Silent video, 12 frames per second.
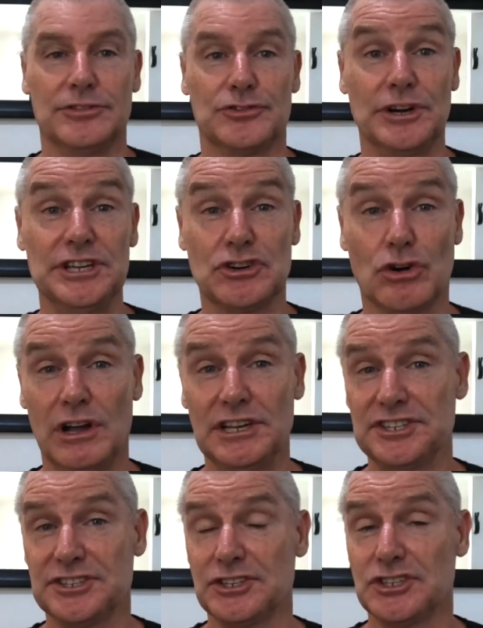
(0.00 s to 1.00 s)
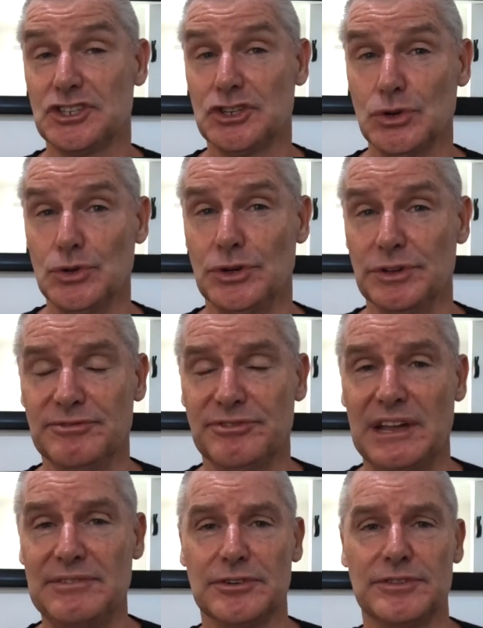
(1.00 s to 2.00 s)
3 tries to 2 in
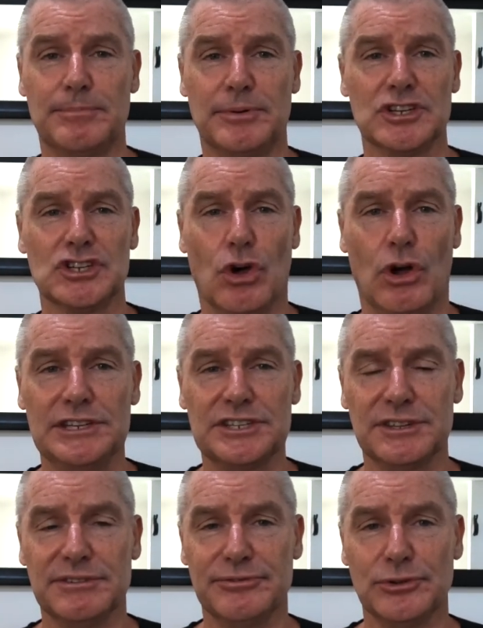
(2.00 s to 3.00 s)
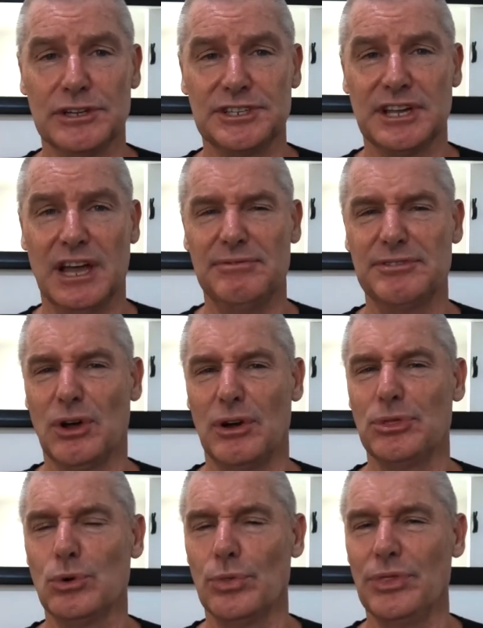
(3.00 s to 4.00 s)
favour of the British Lions in the first half, and
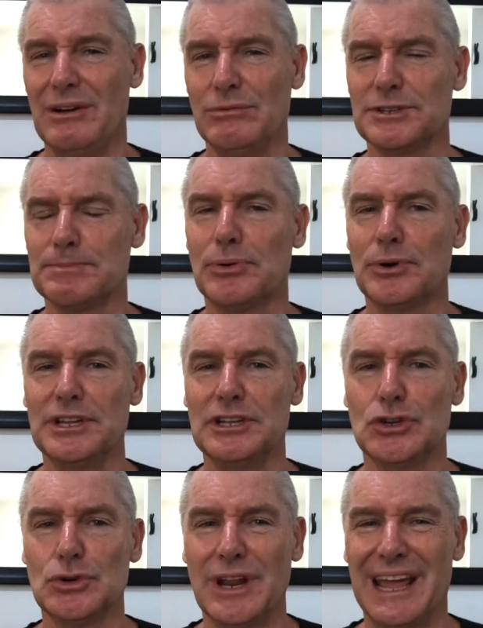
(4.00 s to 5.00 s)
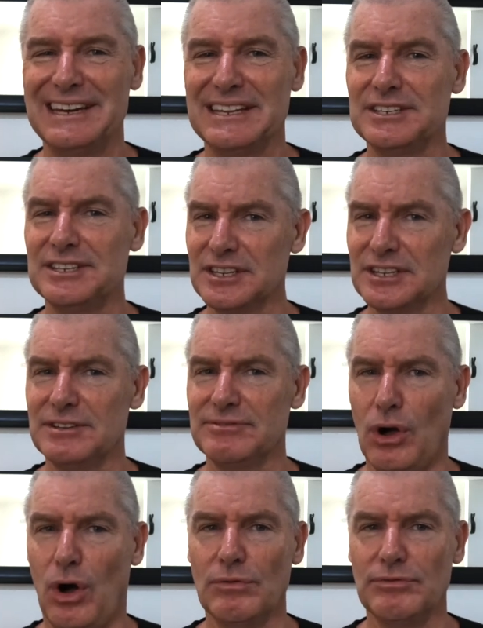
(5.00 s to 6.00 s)
I thought that was pretty good and
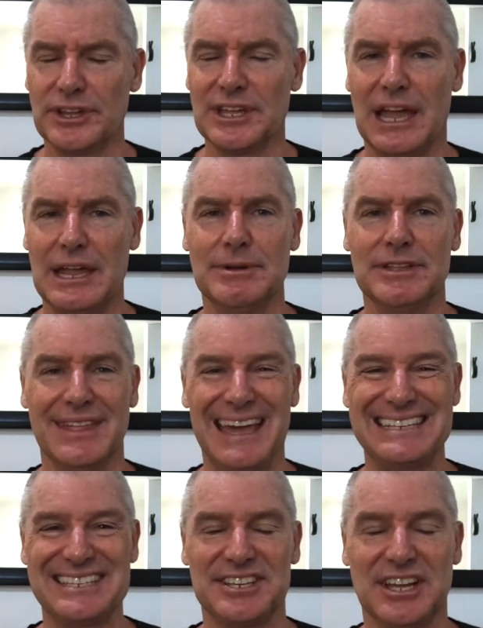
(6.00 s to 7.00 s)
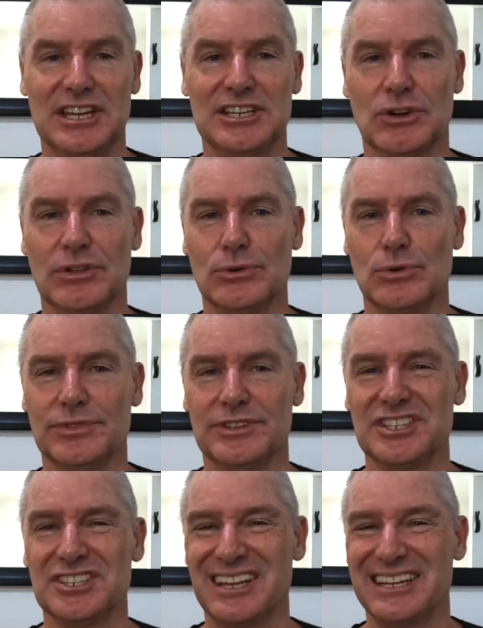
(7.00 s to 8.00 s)
indicative of the game at that stage. I
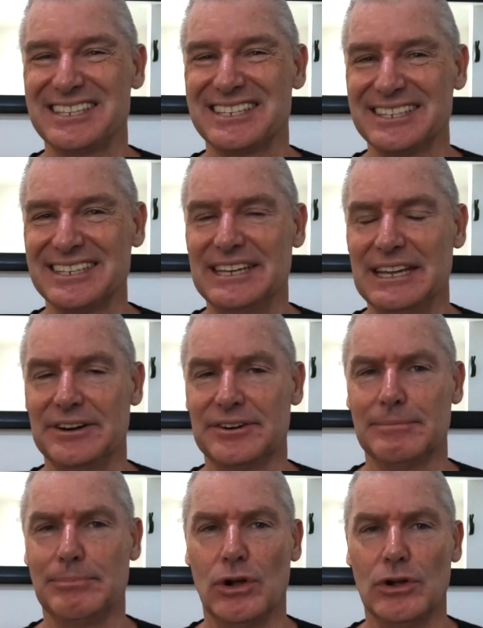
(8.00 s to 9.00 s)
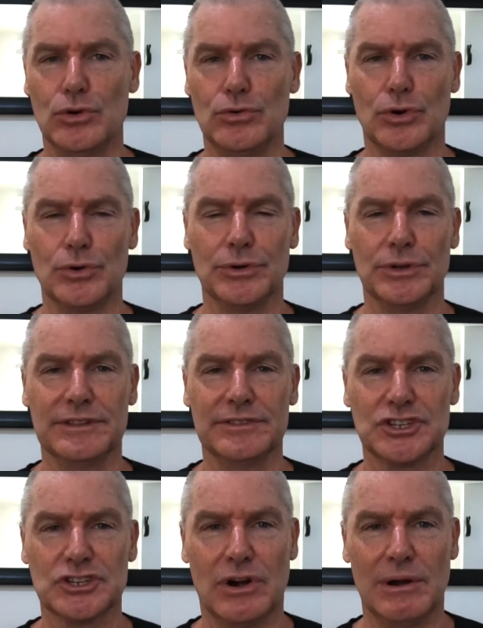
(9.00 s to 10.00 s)
thought just that silly error by Uru in
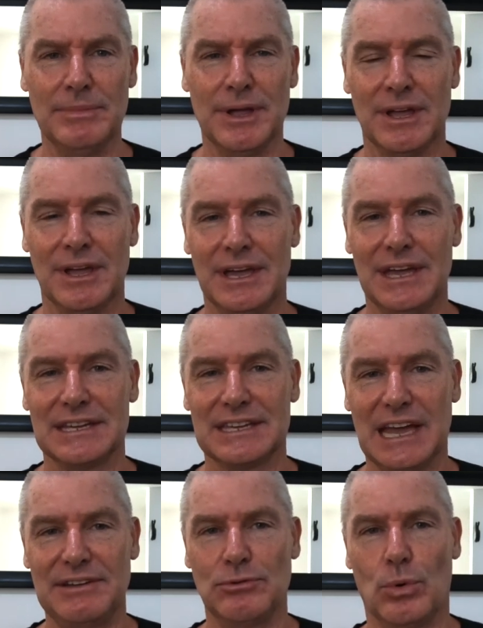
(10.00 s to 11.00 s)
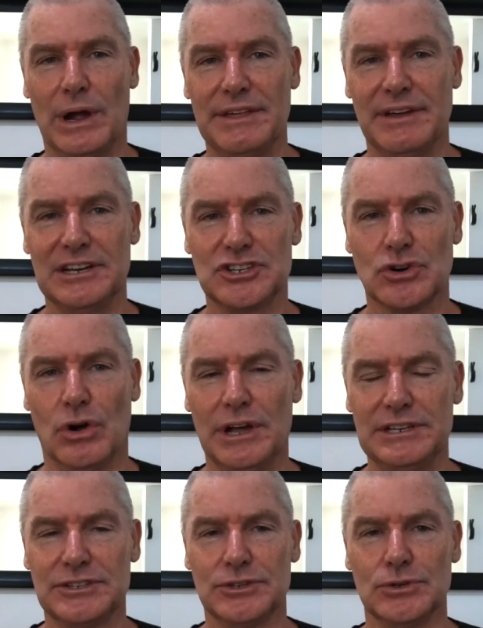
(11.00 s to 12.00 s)
the scrum gave away that
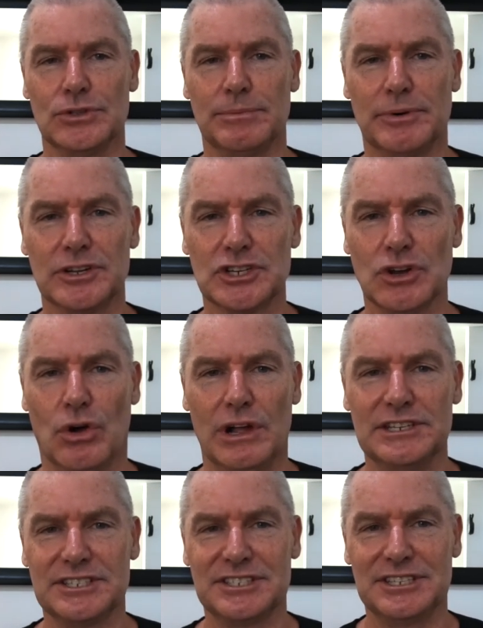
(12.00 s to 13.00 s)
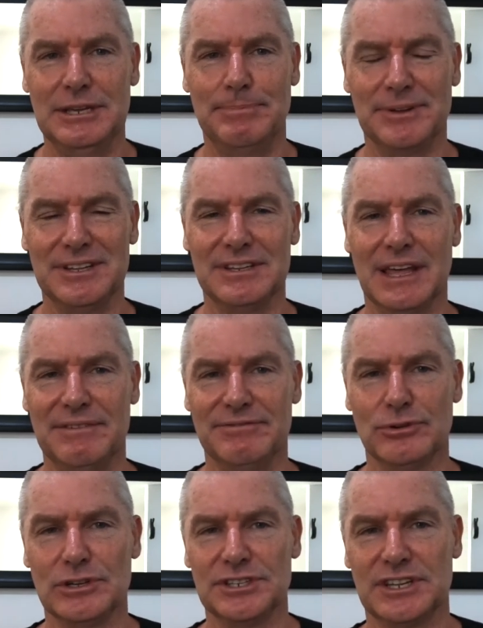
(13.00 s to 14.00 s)
try to the British Lions deep in that
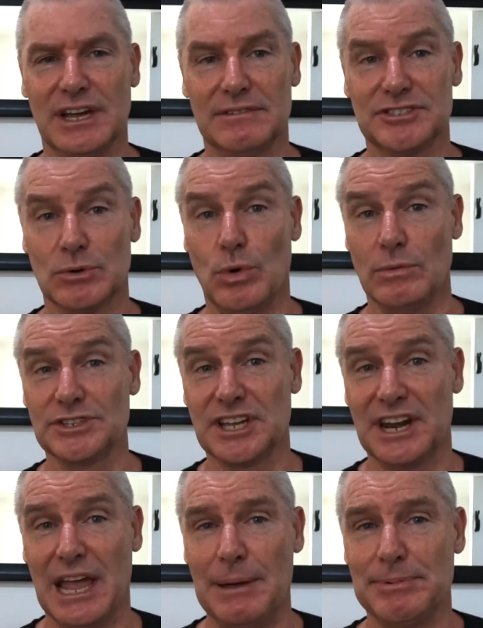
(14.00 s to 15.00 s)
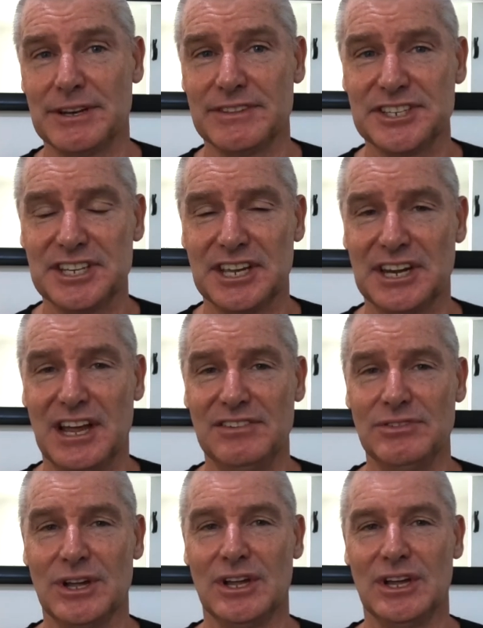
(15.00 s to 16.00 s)
first half. So what was going to happen in the second
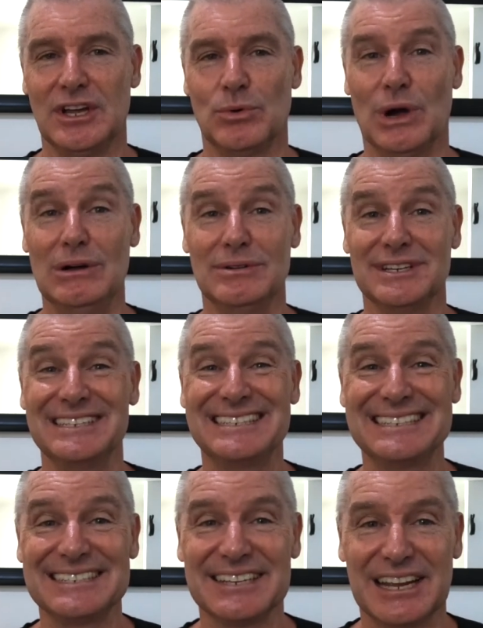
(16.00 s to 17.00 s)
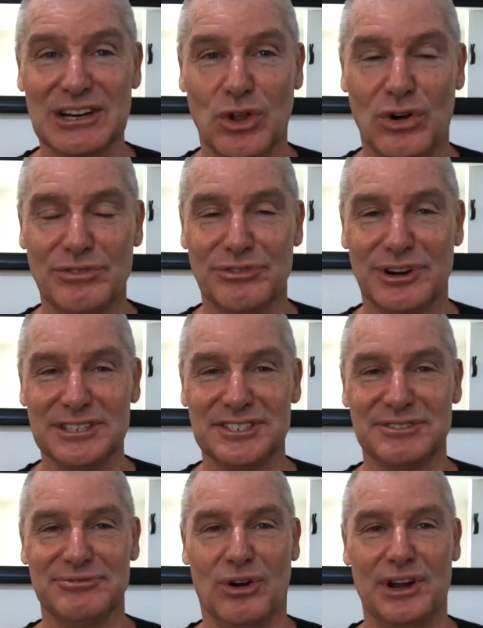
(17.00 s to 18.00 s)
half? Well, it didn't take long for us
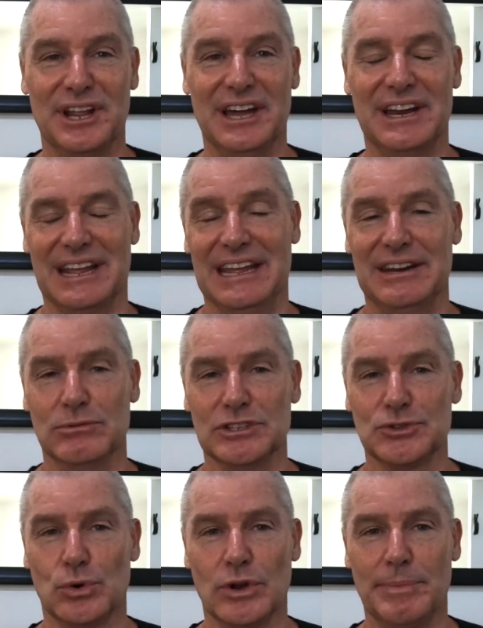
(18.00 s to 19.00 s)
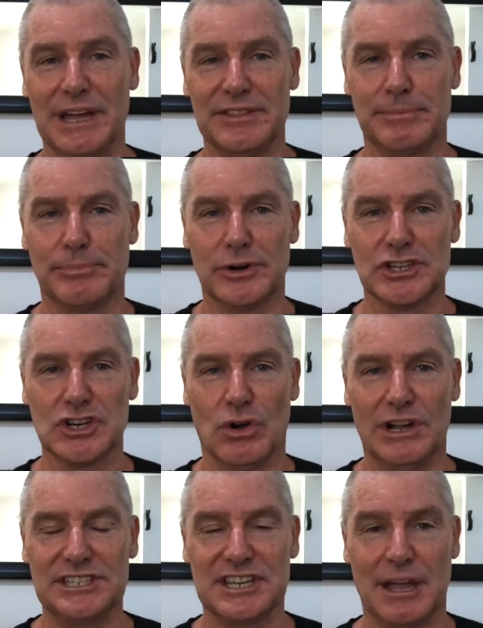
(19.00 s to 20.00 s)
to find out, and it was all about the British
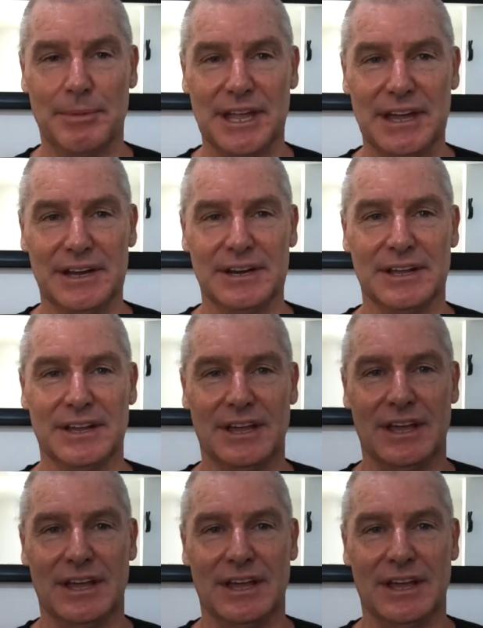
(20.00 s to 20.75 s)
Lions coming out.